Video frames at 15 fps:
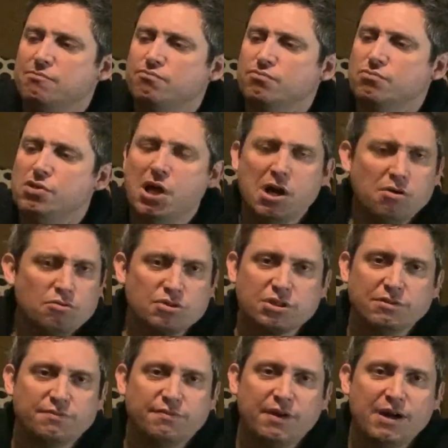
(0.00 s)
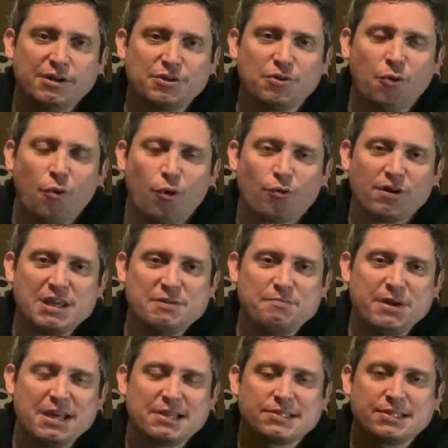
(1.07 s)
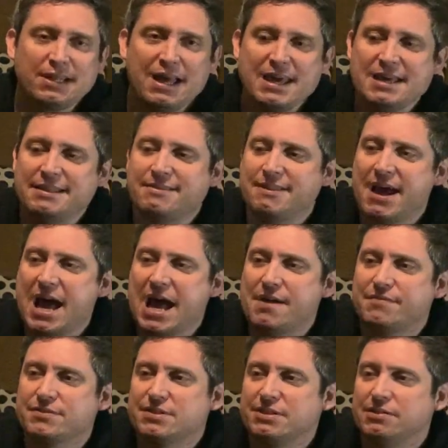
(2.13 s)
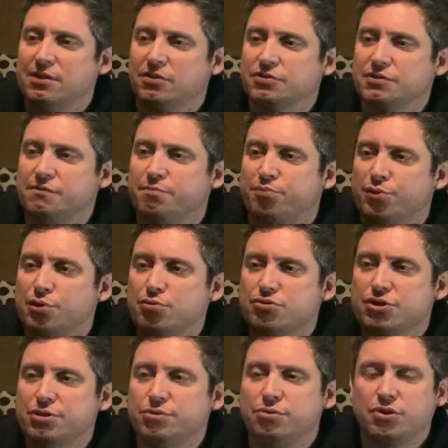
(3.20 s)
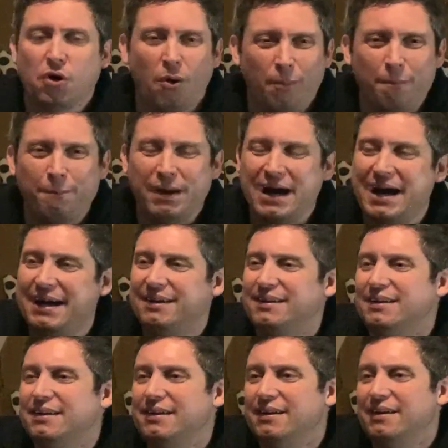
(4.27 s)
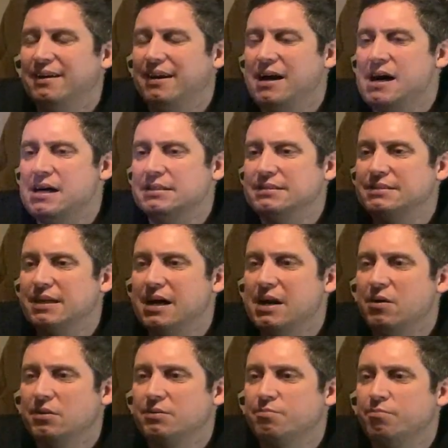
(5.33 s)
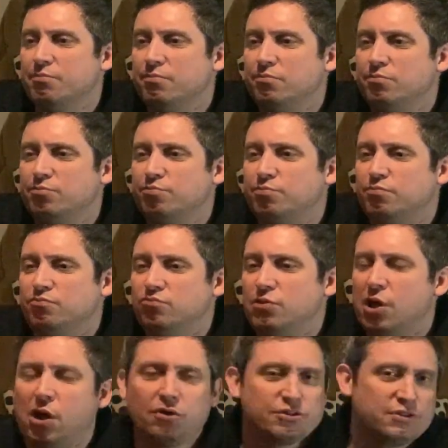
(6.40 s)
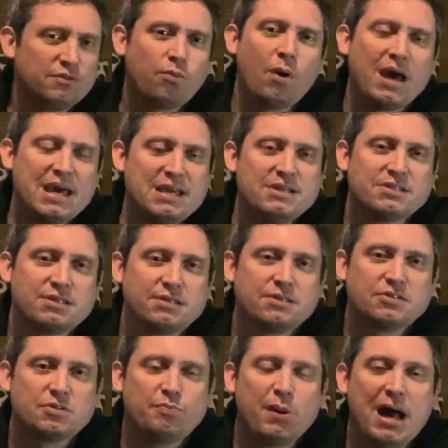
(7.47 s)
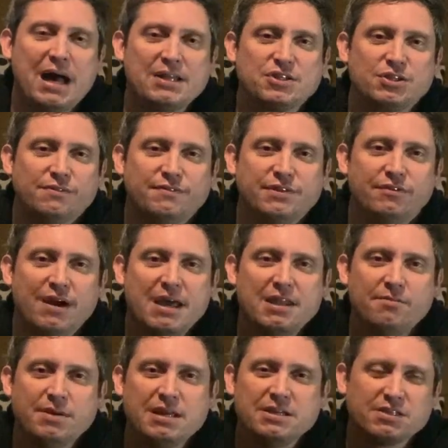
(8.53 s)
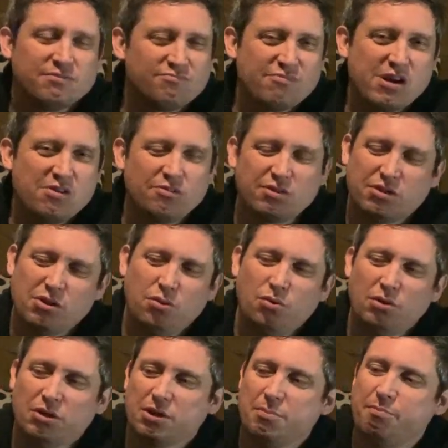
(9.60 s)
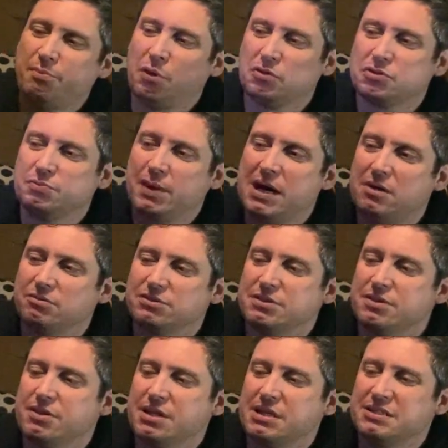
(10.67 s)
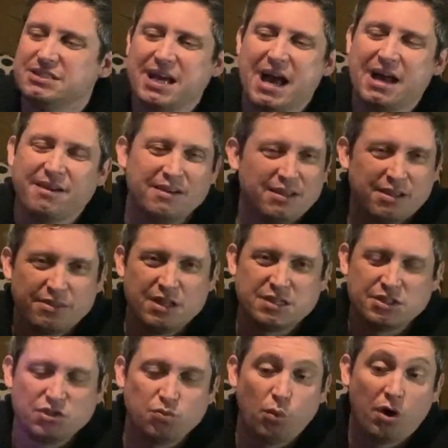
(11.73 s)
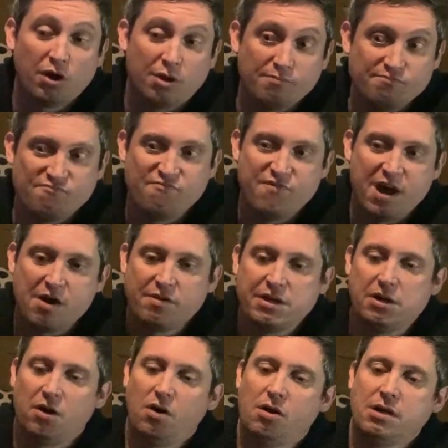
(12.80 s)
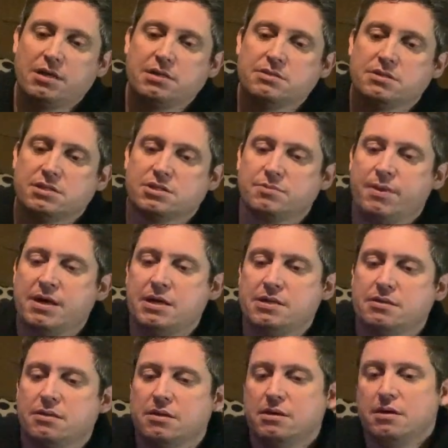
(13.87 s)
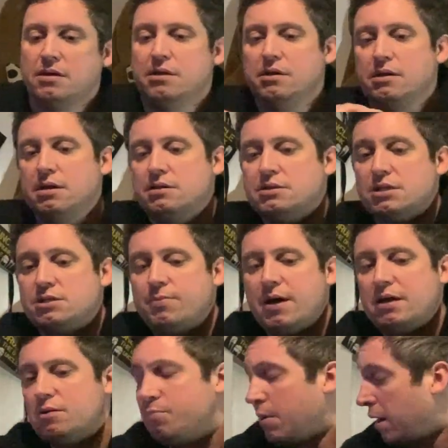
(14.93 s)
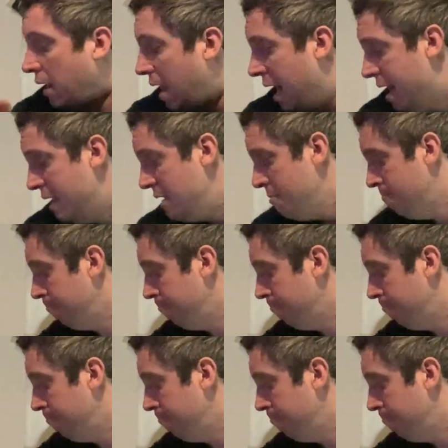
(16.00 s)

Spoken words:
Loads of gory, pixelated deaths and lots of brutal combat, and lots of ways to dispatch of your enemies, and real cool looking boss battles and things. Yeah, this is one I'm very highly anticipating to play.